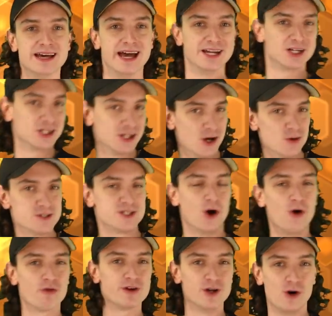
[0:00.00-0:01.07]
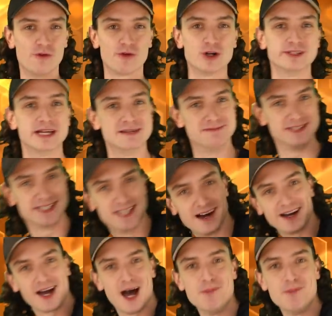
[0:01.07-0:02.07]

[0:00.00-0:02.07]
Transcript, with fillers: and closed over and over and then dug